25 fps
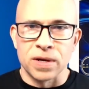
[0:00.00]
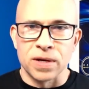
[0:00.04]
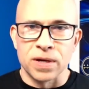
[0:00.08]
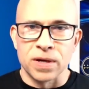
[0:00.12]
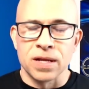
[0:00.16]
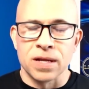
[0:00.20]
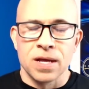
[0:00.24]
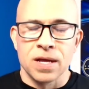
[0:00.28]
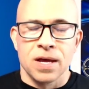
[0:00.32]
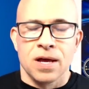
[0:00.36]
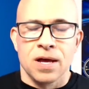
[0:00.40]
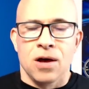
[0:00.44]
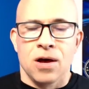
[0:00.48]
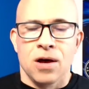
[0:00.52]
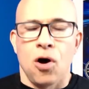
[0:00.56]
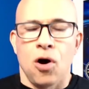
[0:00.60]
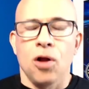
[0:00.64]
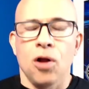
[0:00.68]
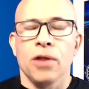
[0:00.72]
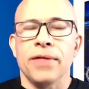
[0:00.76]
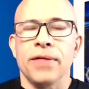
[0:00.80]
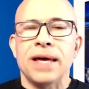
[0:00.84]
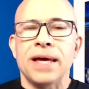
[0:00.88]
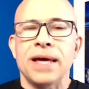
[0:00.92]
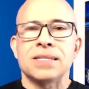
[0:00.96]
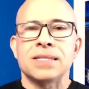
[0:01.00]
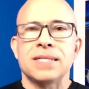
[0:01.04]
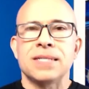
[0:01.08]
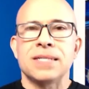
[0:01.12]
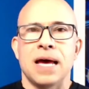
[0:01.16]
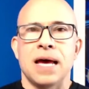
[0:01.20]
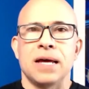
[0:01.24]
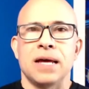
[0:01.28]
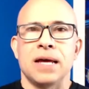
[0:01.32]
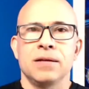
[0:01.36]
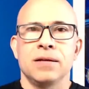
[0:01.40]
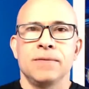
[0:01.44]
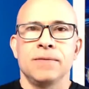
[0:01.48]
But all of that
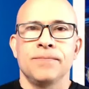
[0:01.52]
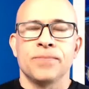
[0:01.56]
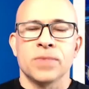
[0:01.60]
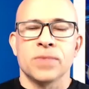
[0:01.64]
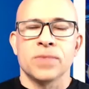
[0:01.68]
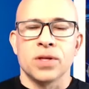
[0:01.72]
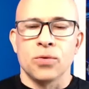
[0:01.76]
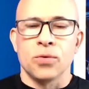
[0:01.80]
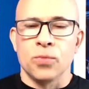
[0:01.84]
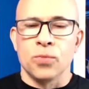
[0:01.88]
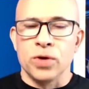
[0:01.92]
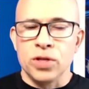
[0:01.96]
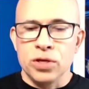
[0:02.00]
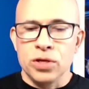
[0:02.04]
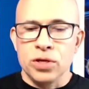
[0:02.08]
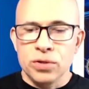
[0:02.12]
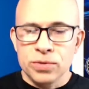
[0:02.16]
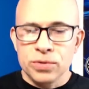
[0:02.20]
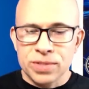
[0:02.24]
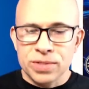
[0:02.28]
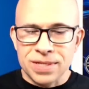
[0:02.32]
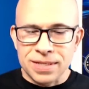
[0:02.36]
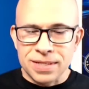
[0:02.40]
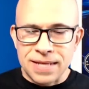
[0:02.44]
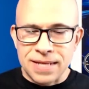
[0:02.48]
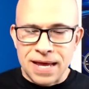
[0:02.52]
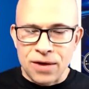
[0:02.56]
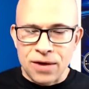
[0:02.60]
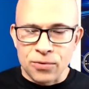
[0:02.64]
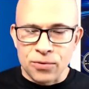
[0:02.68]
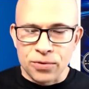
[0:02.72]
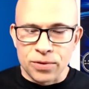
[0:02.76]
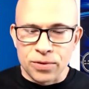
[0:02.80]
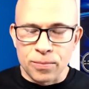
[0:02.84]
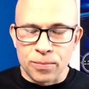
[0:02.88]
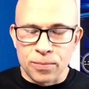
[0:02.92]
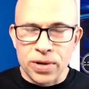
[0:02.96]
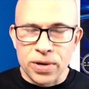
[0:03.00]
said, when you sit down
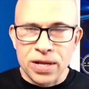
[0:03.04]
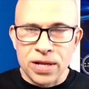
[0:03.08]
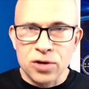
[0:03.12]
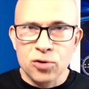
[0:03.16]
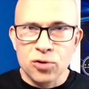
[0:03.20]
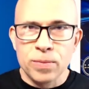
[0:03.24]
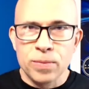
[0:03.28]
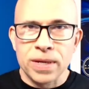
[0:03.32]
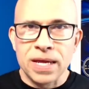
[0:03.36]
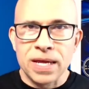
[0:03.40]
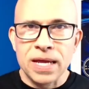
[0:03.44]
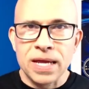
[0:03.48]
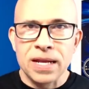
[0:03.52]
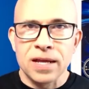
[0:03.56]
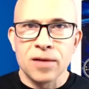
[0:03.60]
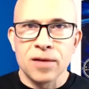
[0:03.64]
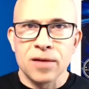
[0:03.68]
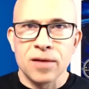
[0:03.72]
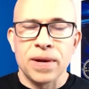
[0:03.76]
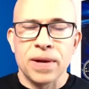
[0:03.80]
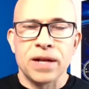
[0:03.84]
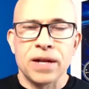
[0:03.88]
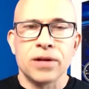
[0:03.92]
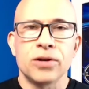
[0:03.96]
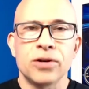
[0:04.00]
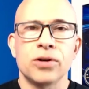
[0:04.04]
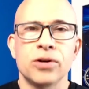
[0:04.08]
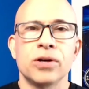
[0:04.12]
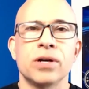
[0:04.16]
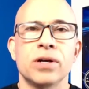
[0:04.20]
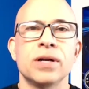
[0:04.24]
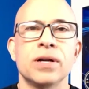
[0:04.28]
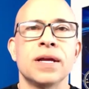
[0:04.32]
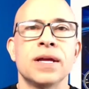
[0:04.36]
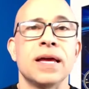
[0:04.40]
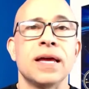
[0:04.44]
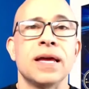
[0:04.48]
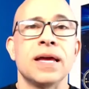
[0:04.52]
with a brand new bikini
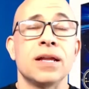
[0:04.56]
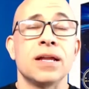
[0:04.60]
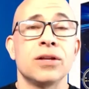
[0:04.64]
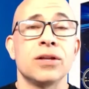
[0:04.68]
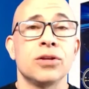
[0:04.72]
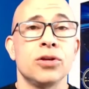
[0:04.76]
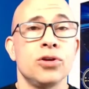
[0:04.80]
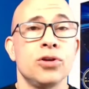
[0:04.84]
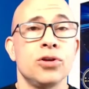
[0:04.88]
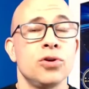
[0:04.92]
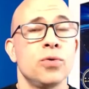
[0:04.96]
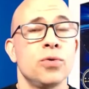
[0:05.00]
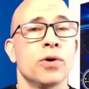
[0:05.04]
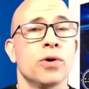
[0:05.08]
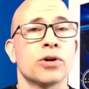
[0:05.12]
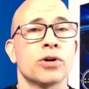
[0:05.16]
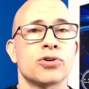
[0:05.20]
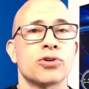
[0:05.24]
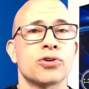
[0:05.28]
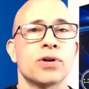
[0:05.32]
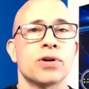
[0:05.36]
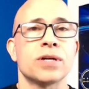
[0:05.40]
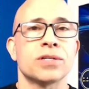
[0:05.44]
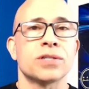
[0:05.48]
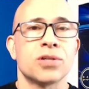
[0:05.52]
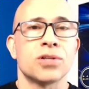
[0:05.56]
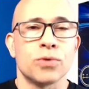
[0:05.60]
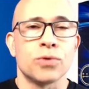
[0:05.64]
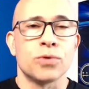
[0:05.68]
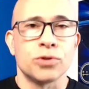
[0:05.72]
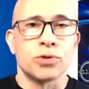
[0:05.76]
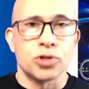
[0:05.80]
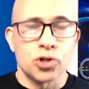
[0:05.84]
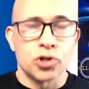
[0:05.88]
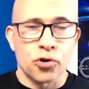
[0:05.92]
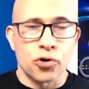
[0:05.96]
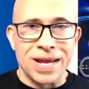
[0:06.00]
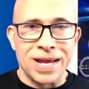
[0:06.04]
competitor and you are trusted
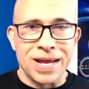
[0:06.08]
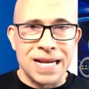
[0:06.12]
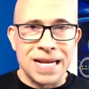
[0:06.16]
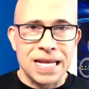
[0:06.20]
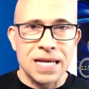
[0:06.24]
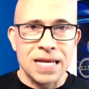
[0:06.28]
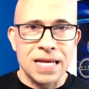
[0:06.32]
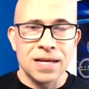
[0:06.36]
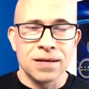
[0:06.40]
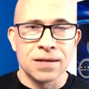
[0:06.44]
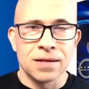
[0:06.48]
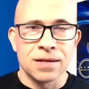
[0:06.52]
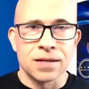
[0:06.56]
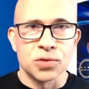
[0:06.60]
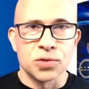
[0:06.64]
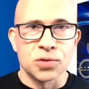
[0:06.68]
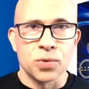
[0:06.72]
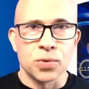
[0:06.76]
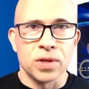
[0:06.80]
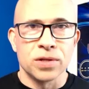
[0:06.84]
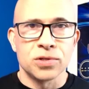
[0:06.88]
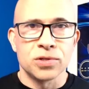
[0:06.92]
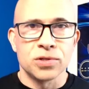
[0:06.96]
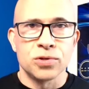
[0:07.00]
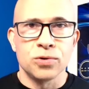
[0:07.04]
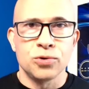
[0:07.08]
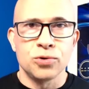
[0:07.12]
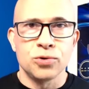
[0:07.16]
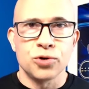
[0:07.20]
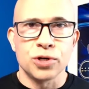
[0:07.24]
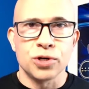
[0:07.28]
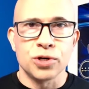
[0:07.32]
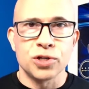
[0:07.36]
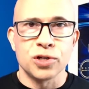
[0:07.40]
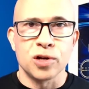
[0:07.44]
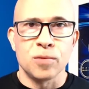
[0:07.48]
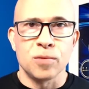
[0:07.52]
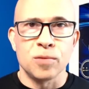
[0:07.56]
with training as well as
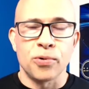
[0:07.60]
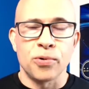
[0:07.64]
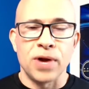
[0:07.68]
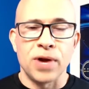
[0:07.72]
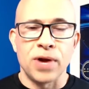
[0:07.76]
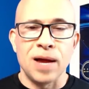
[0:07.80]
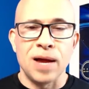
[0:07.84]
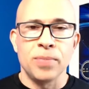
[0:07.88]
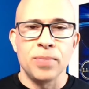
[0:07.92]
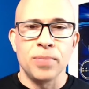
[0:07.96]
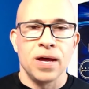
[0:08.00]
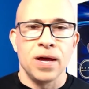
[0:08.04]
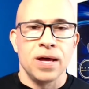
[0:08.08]
nutrition and prep,